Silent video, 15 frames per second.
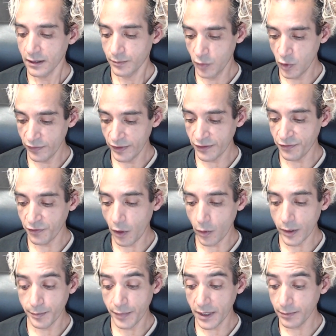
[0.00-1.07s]
Moving
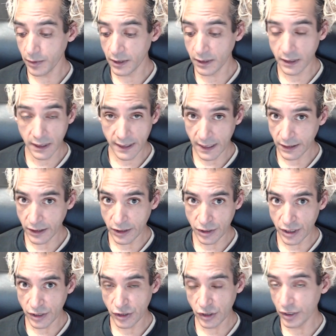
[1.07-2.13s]
forward, people are going to get the
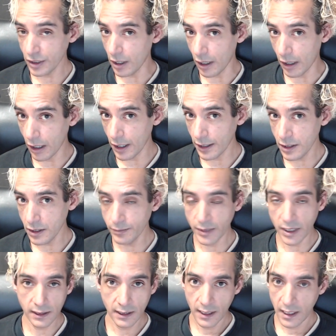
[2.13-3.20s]
gist. You're going to argue,
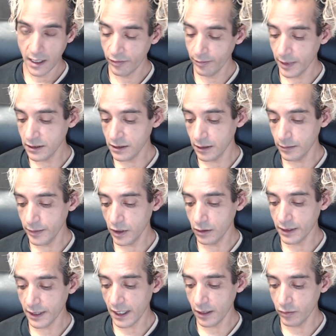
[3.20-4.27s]
but everybody's going to be
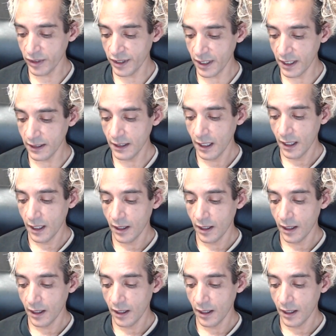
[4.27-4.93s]
okay with it.